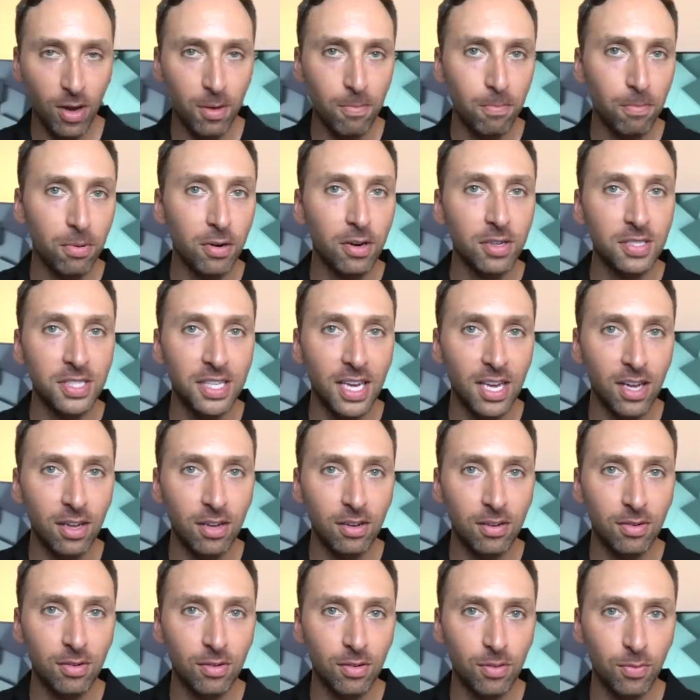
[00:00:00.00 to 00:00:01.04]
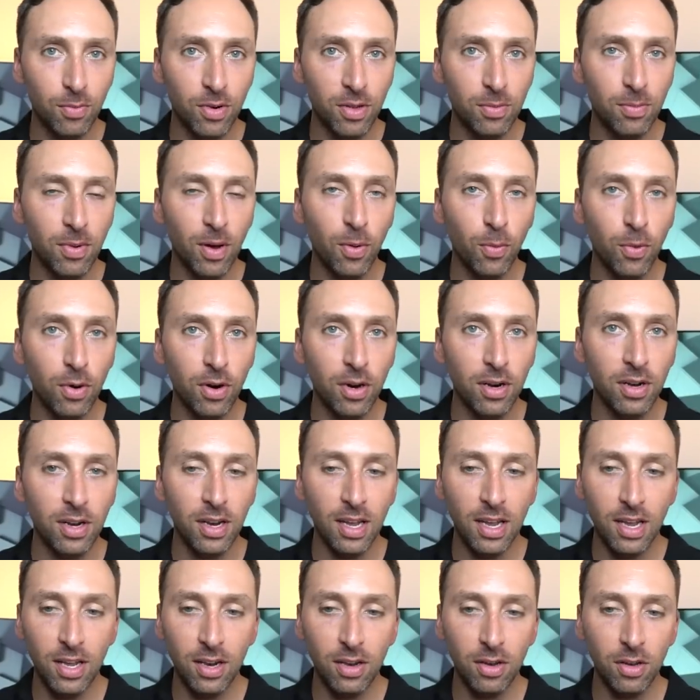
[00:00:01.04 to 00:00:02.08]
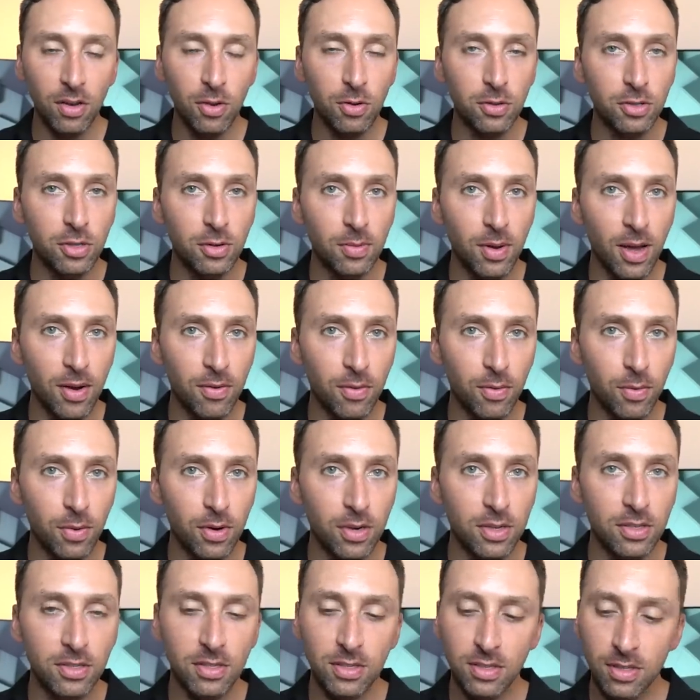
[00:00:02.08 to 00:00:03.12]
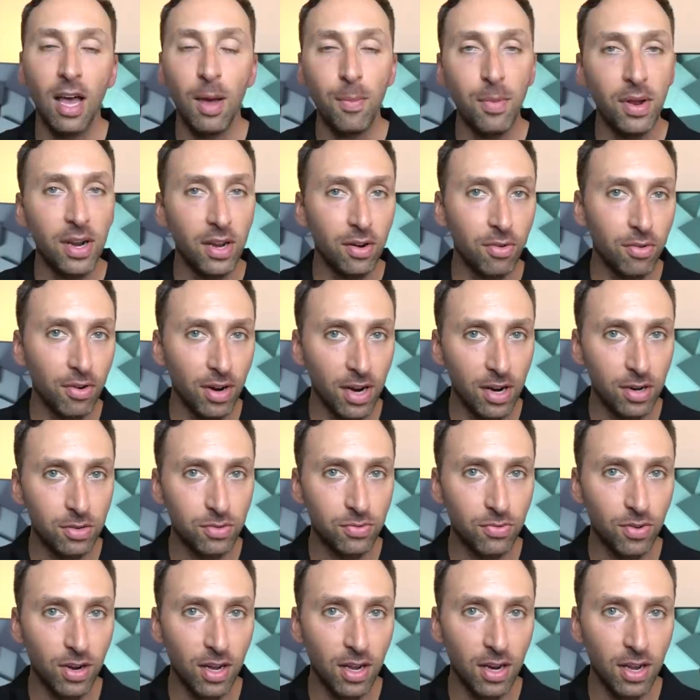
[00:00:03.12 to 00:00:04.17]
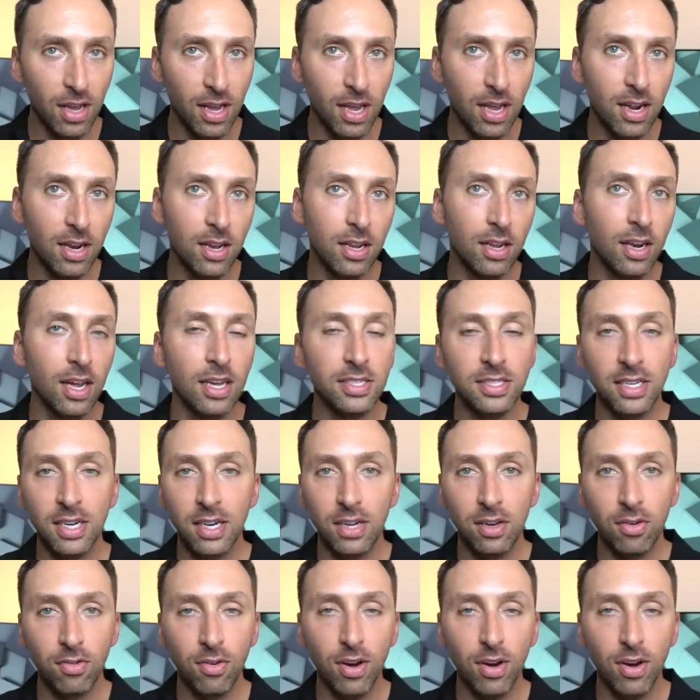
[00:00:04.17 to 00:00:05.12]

I'm burnt out with my work and YouTube afterwards. I'm in a creator's rut and an identity